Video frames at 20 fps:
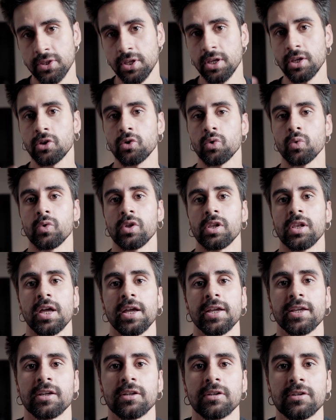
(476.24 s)
think you will
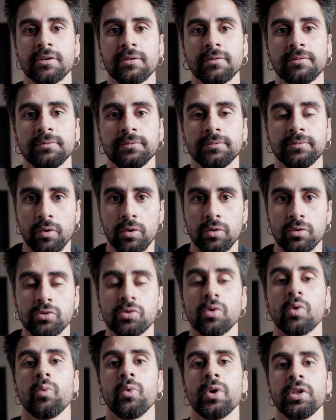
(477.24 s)
like it.
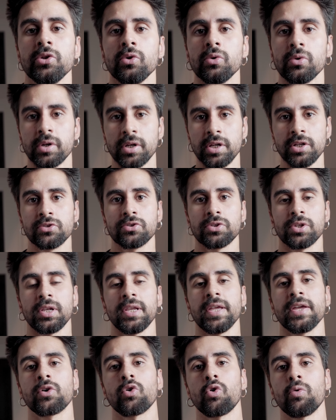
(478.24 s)
So when you reach the
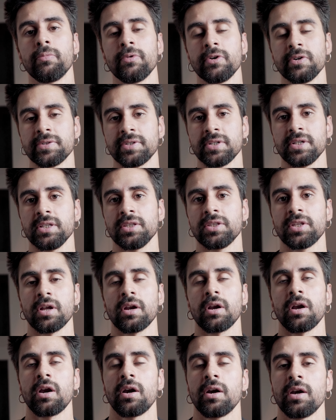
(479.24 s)
Lake Obersee,
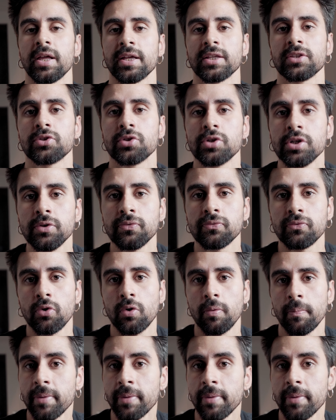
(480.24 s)
there are like 3-4